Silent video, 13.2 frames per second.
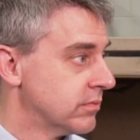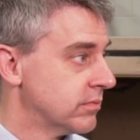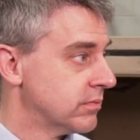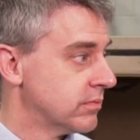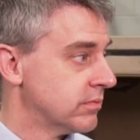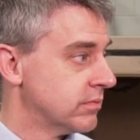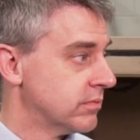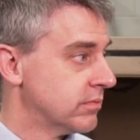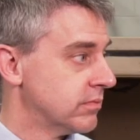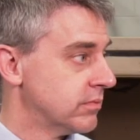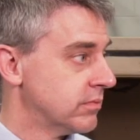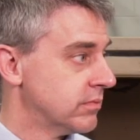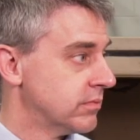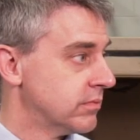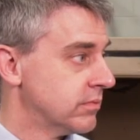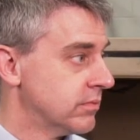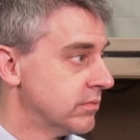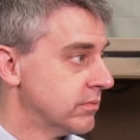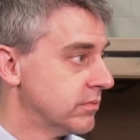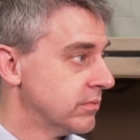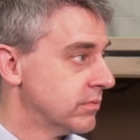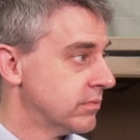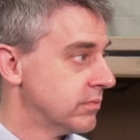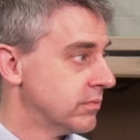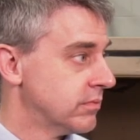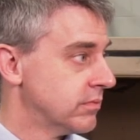
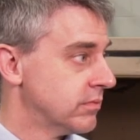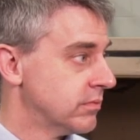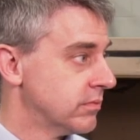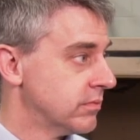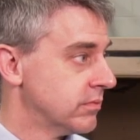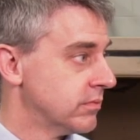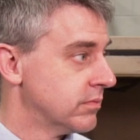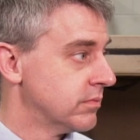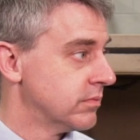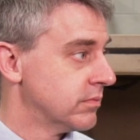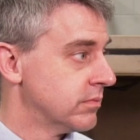(not speaking)